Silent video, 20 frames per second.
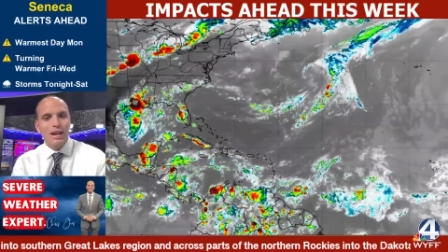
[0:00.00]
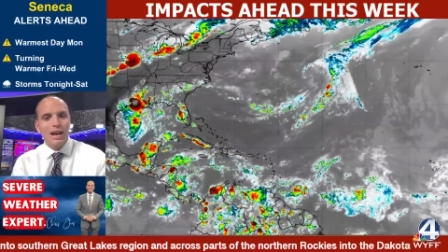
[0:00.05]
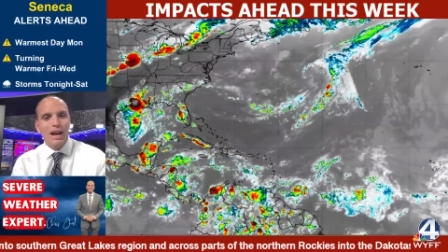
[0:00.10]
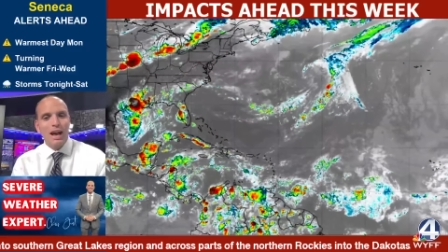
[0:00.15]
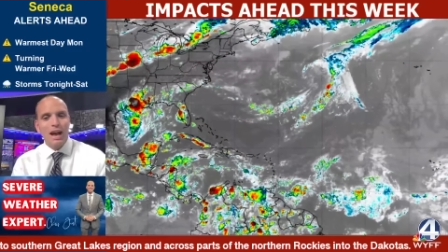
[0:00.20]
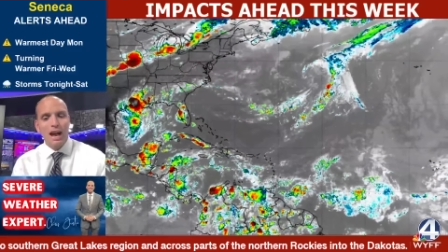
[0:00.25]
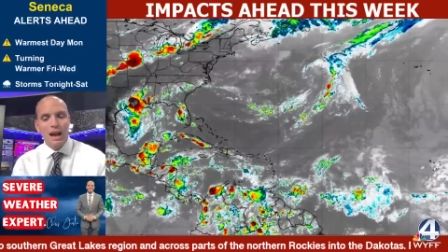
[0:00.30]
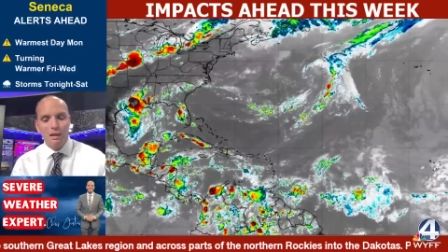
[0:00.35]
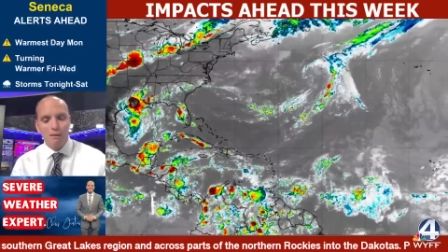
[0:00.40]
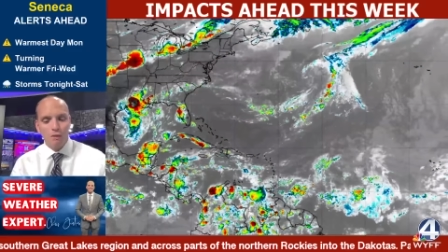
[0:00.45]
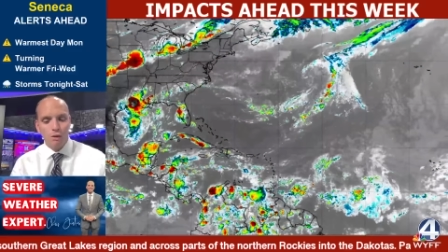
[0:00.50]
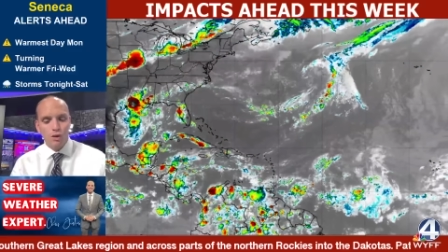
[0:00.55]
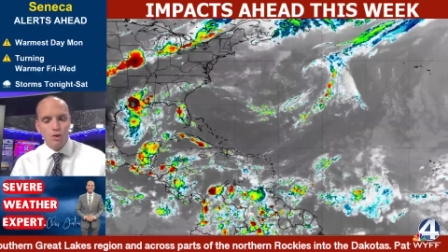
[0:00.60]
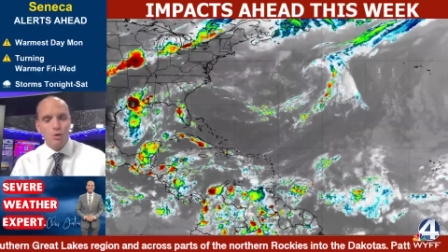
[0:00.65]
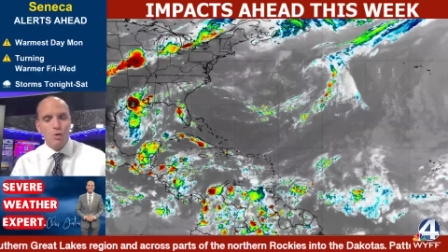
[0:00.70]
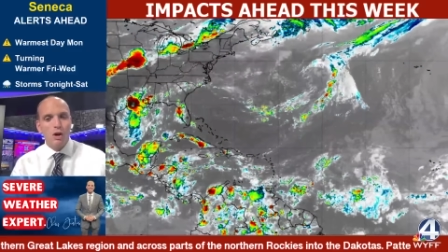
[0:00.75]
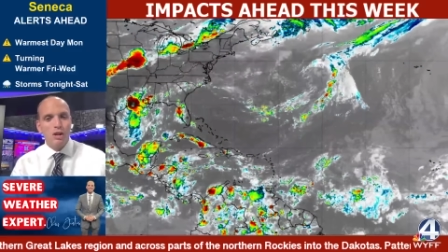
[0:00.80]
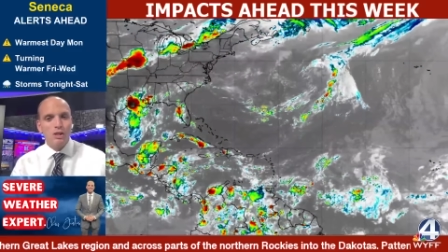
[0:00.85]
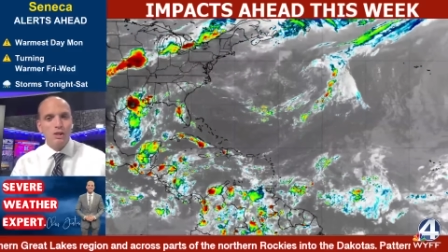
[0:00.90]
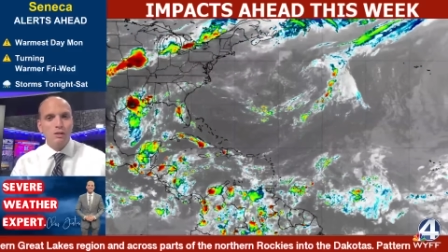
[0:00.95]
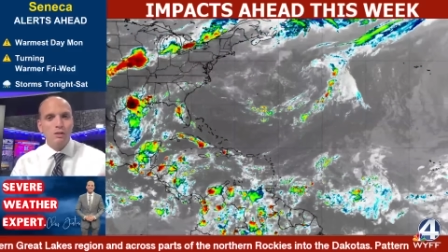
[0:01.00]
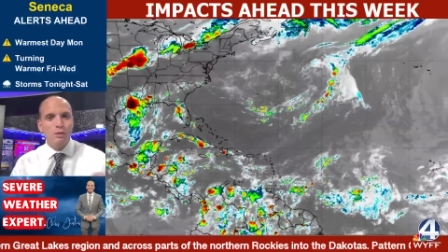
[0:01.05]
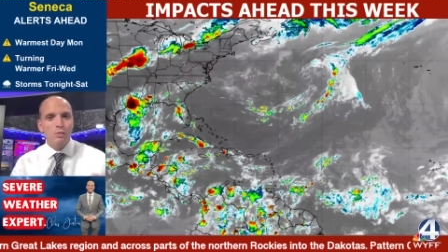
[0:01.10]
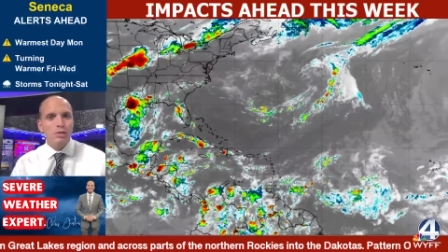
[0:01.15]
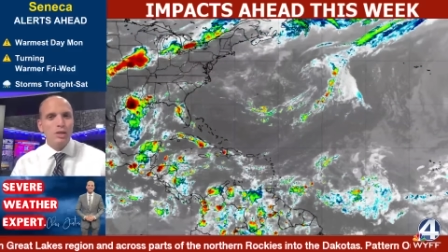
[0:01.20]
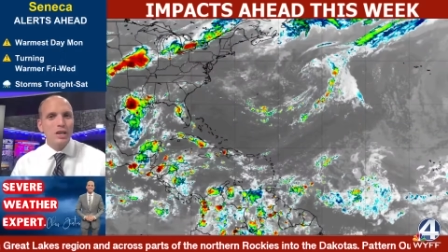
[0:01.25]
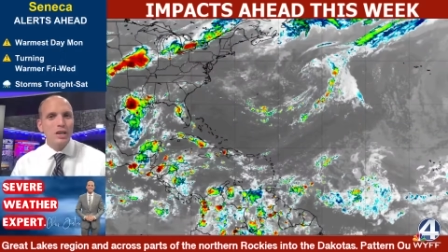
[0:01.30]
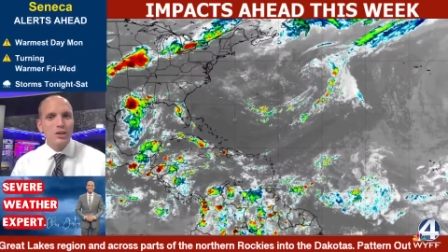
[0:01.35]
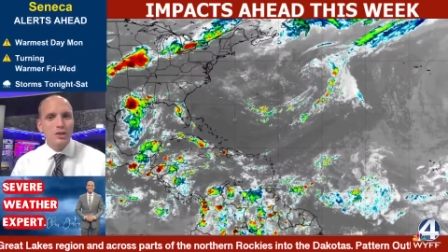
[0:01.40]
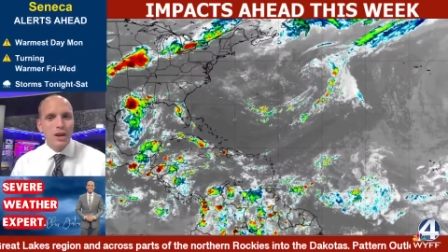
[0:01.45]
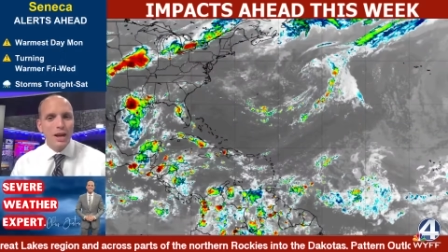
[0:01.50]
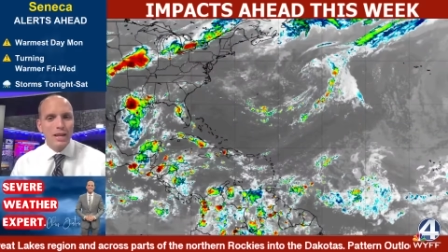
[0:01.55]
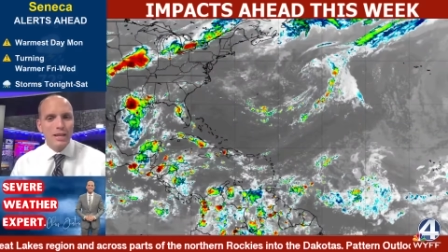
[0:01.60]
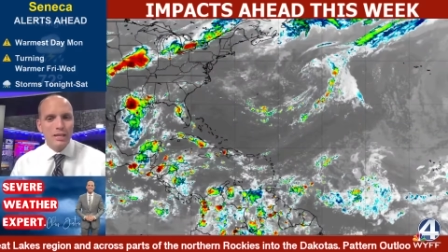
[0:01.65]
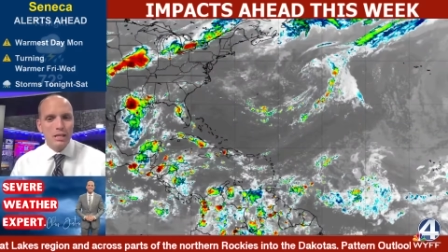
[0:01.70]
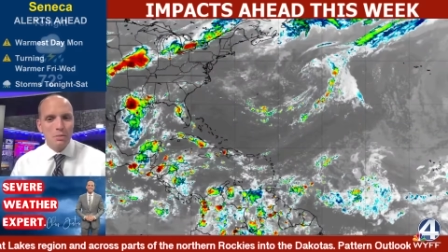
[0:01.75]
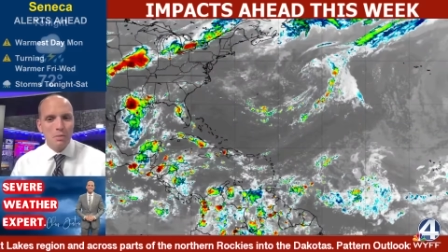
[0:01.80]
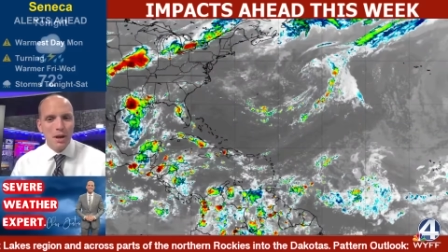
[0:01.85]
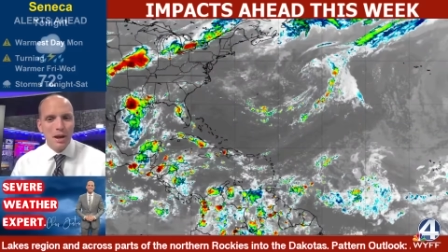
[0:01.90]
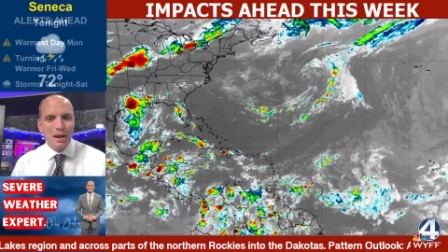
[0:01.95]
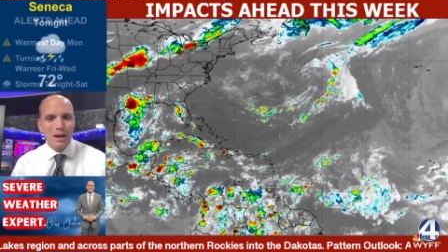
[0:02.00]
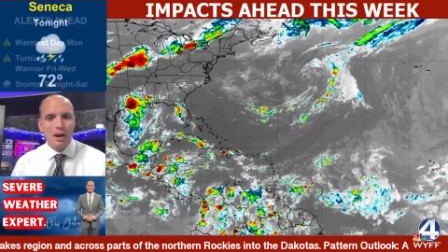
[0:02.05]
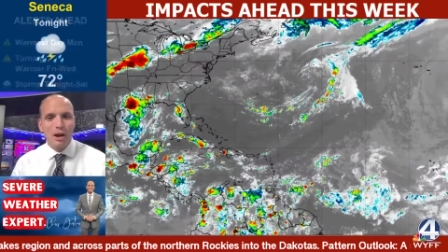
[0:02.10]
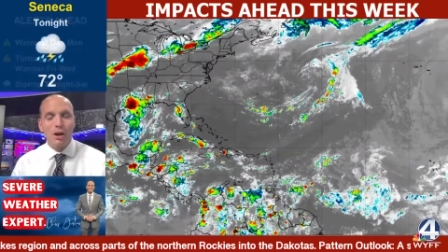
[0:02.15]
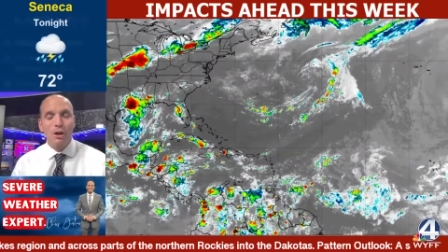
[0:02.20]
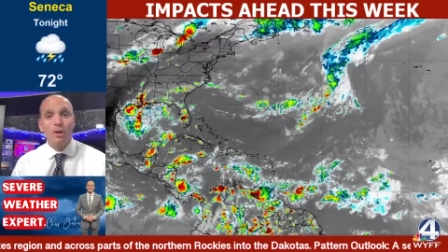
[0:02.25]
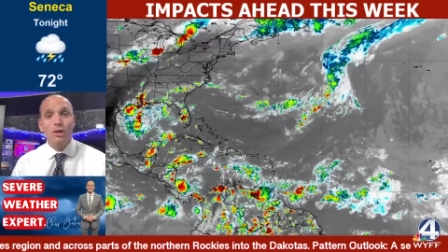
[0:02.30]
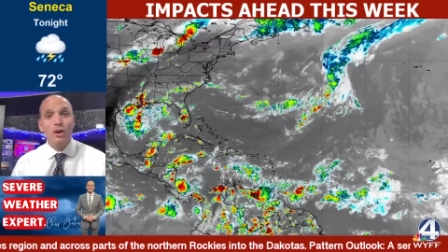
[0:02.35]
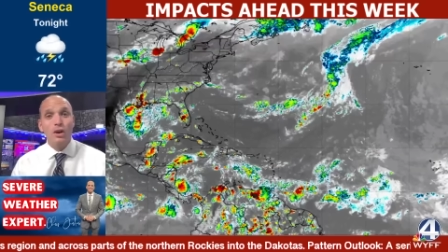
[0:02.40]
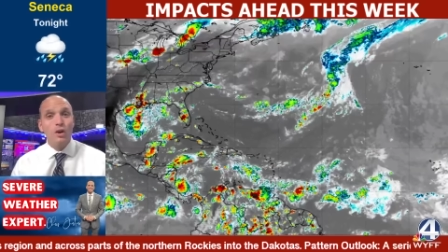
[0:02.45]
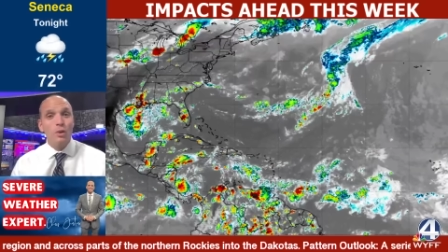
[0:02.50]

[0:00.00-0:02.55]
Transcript: I had folks watching from Trinidad and Tobago.